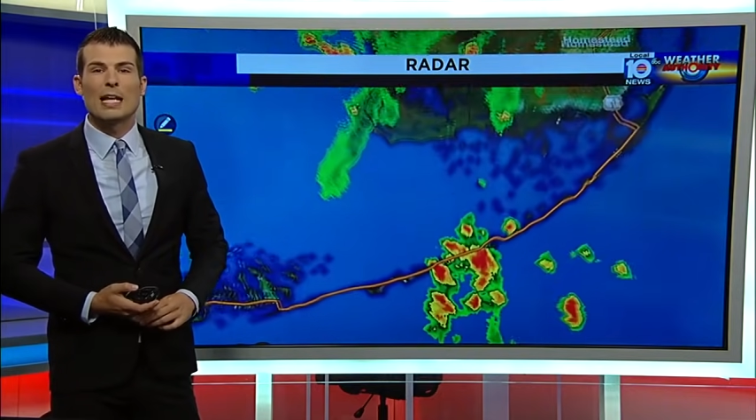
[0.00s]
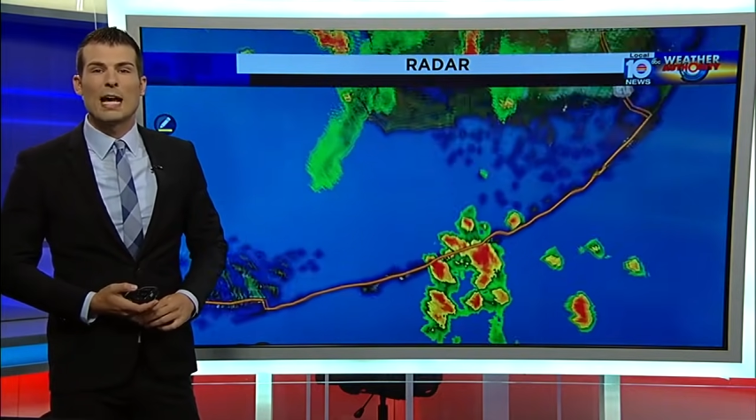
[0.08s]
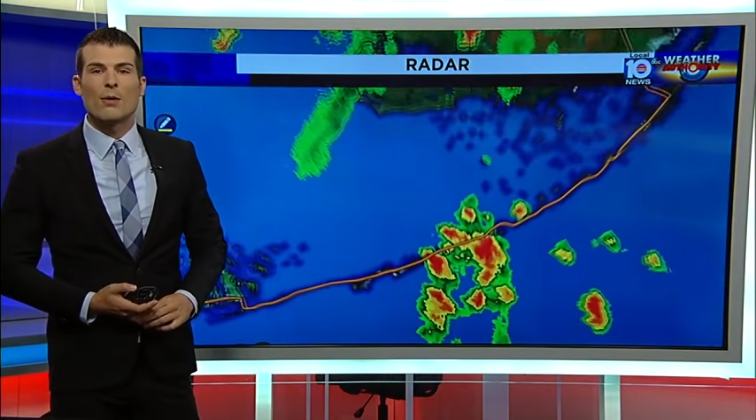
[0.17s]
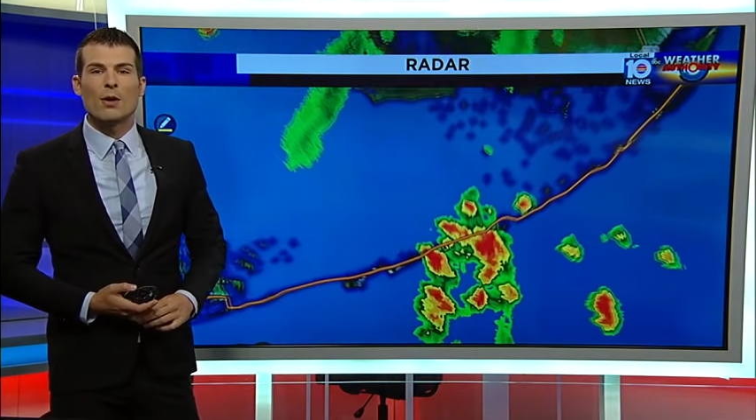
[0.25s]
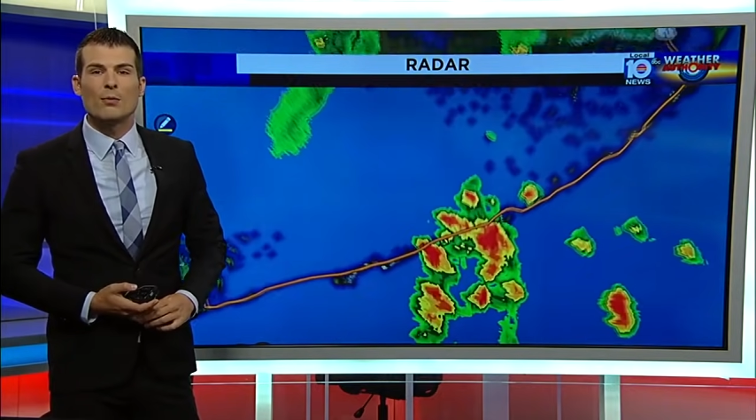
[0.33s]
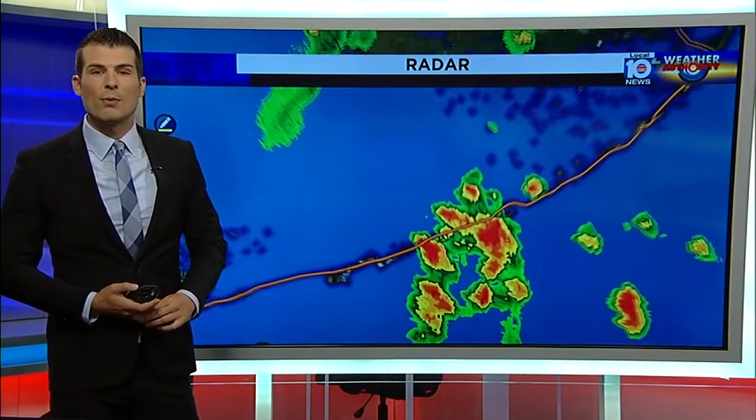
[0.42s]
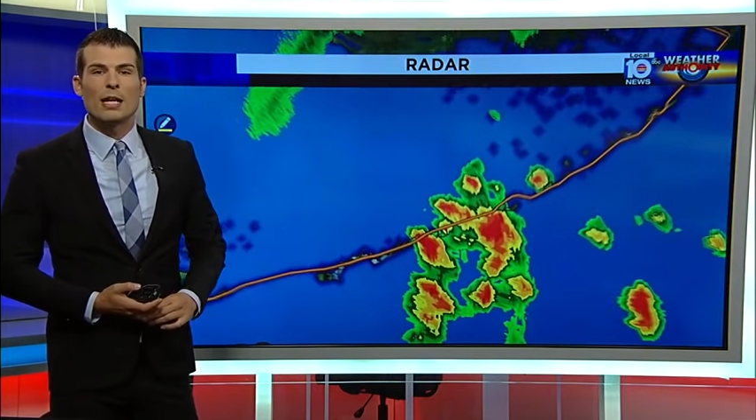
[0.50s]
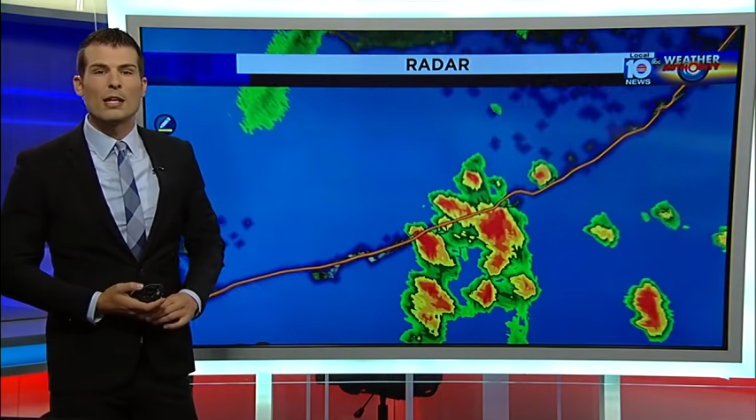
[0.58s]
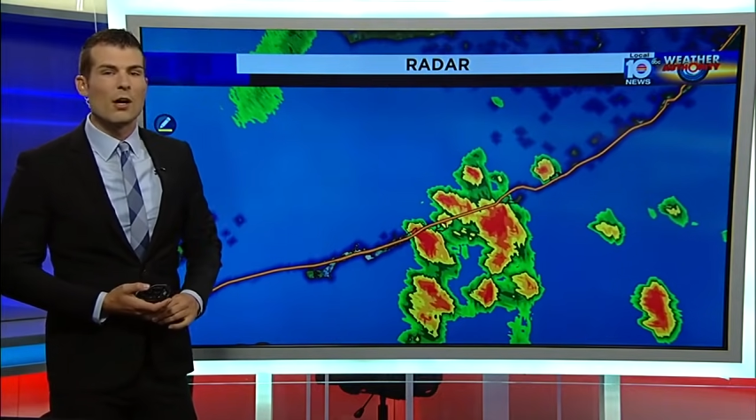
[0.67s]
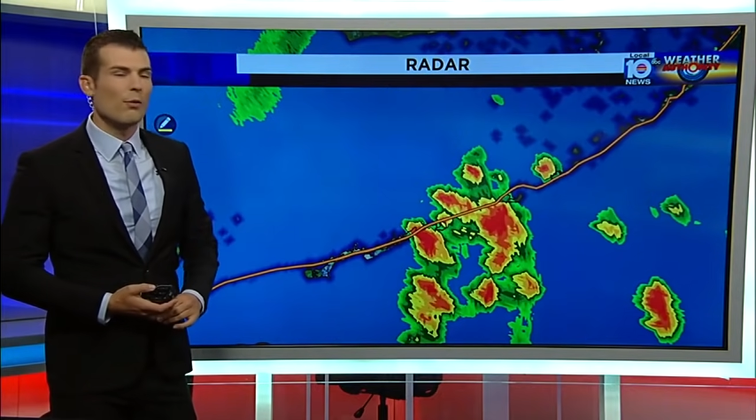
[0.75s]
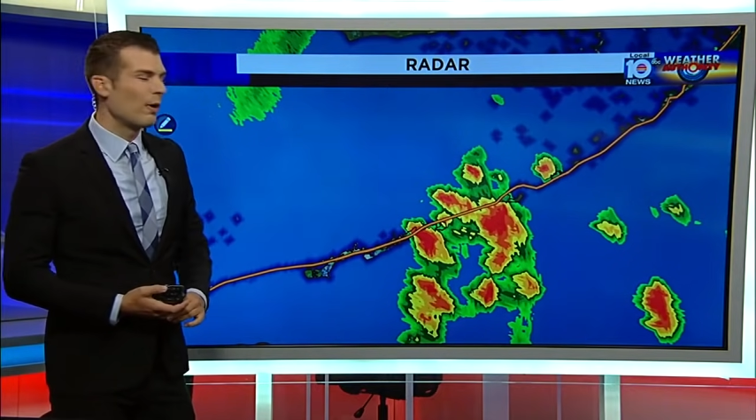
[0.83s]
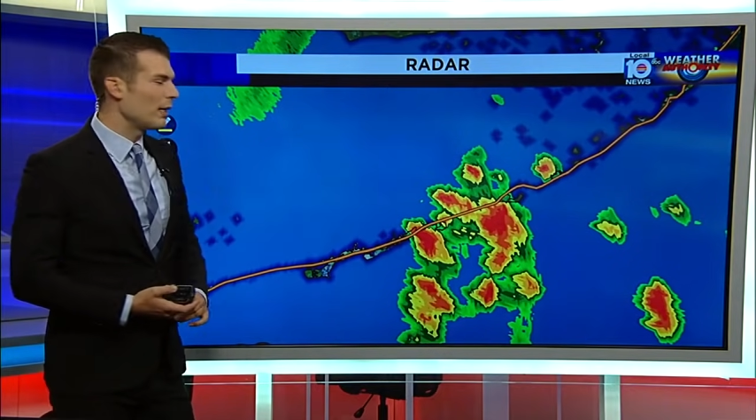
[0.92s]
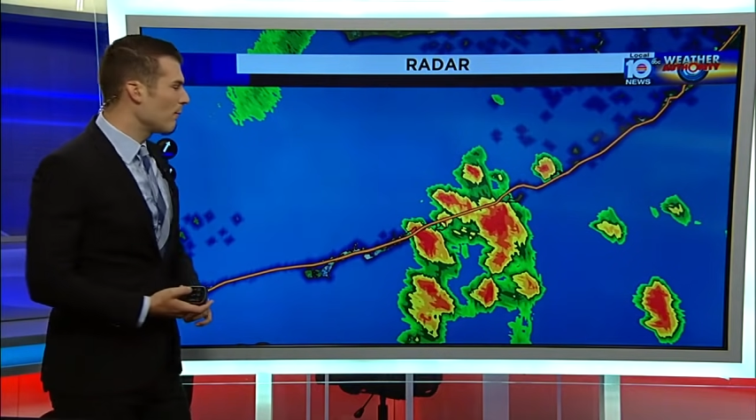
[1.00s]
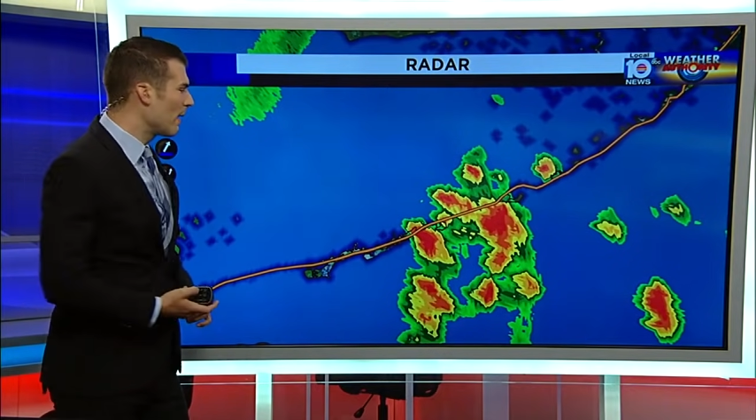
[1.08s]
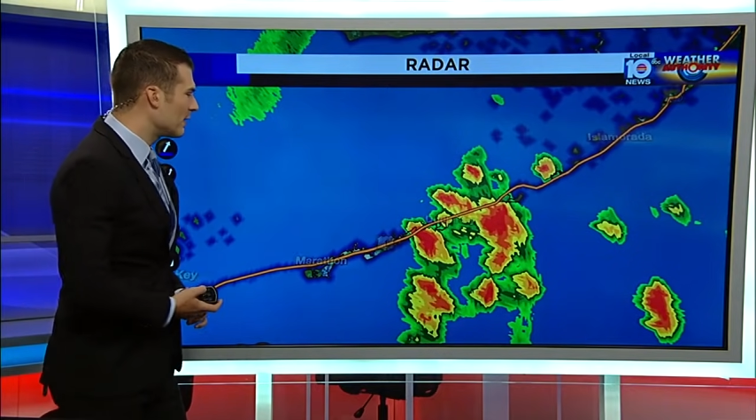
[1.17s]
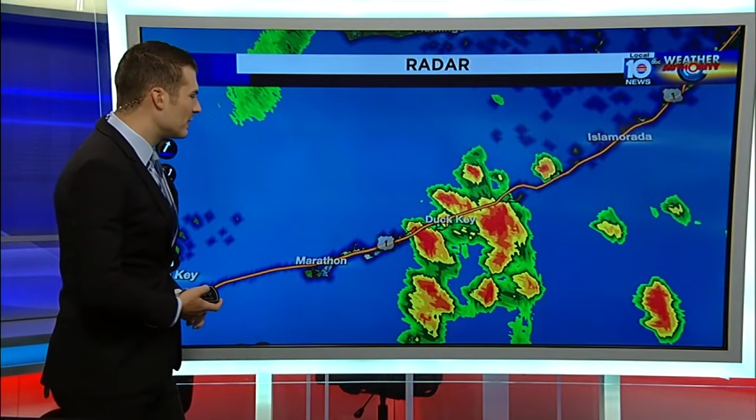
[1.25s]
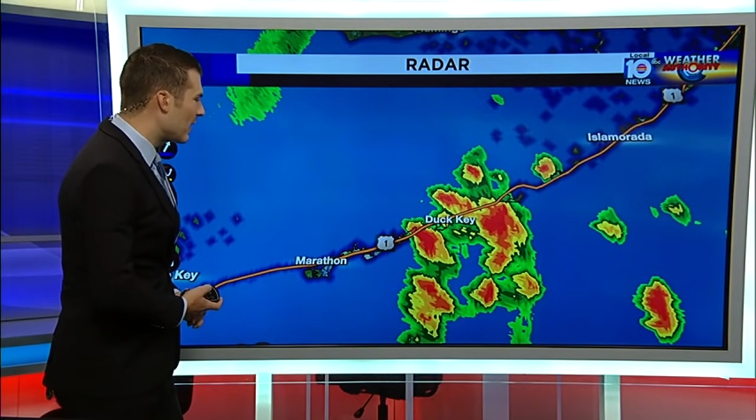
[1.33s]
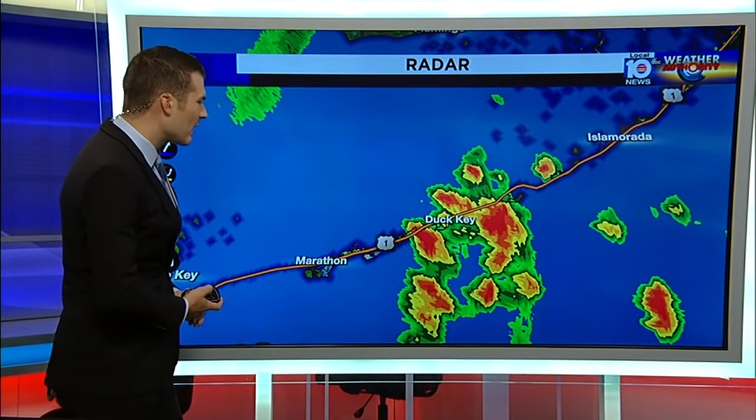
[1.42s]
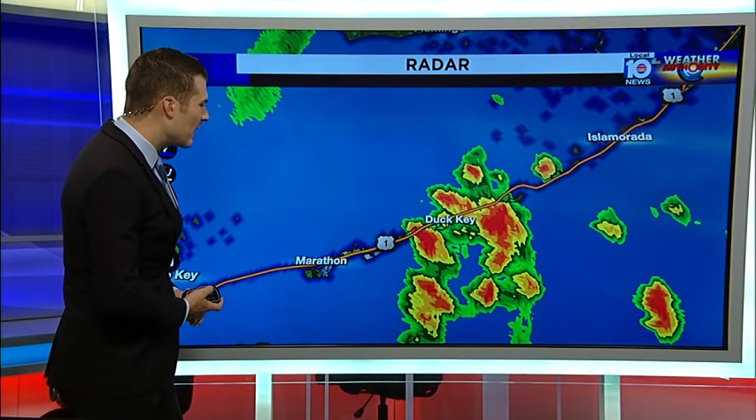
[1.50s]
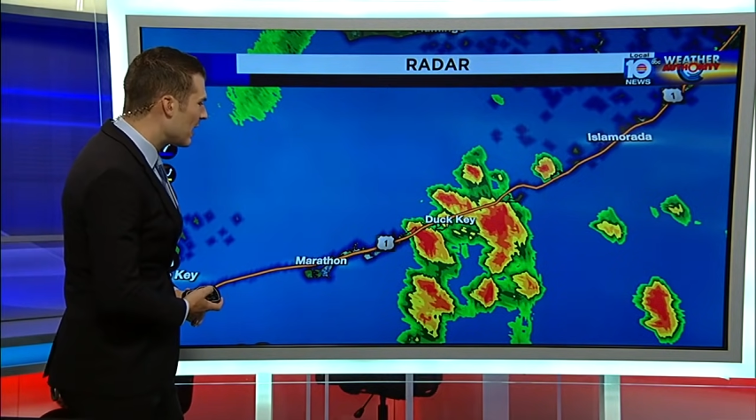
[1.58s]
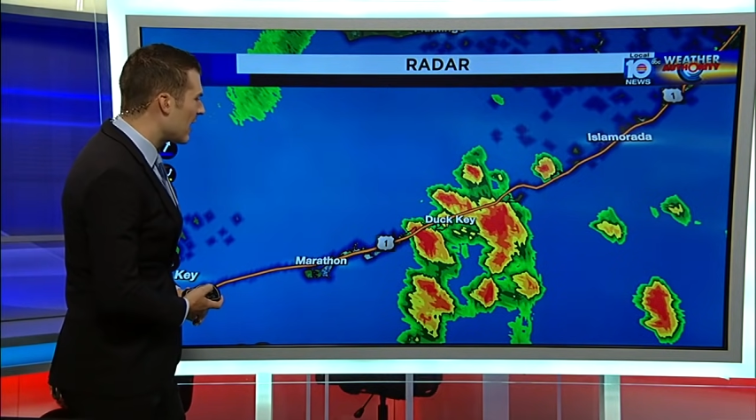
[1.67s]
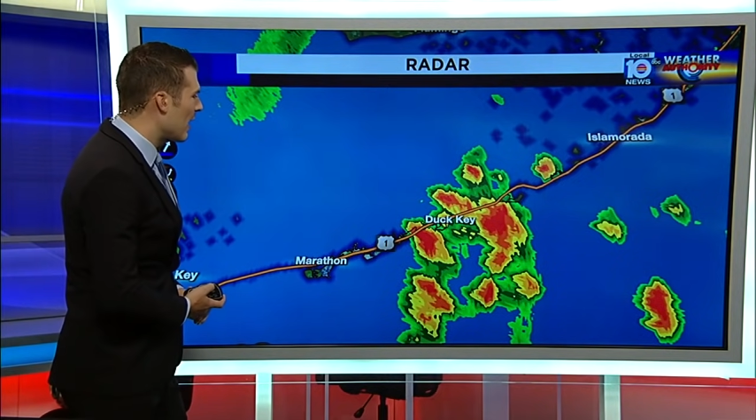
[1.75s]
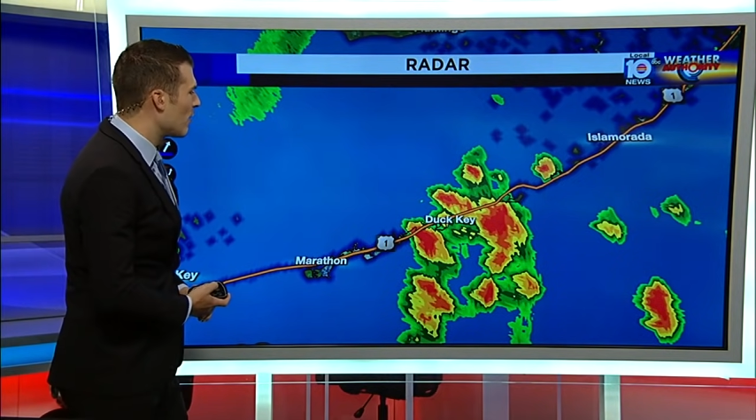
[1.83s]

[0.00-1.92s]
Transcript: now on radar, right around Duck Key.